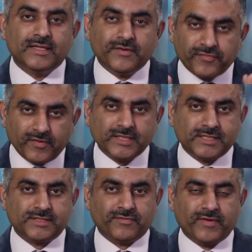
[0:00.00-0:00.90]
The
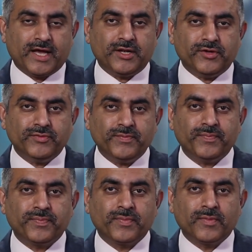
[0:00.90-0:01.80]
first value
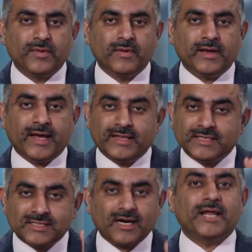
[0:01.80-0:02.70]
and the
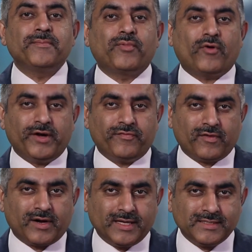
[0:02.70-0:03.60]
starting point
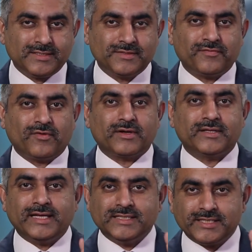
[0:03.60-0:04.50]
for us, for
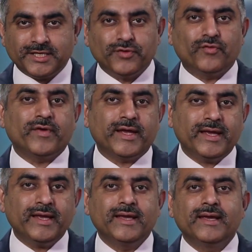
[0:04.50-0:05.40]
the InceDo
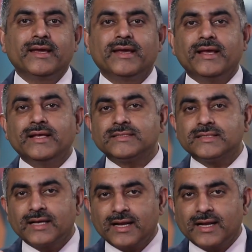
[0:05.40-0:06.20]
way, is